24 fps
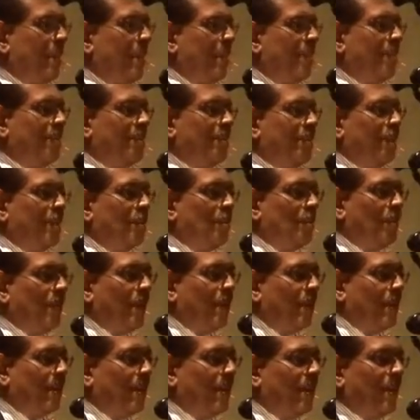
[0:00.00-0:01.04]
in
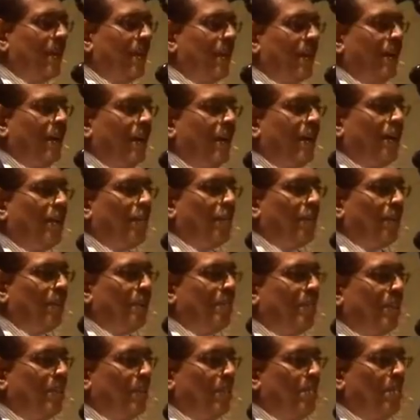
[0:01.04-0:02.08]
celebrating our
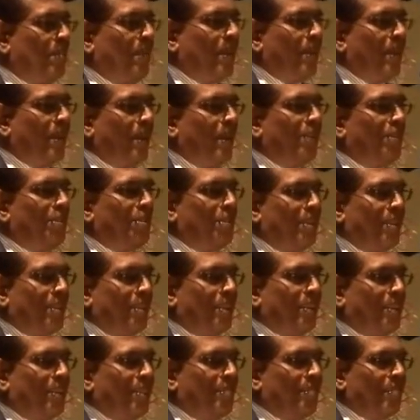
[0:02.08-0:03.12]
friendship and unity.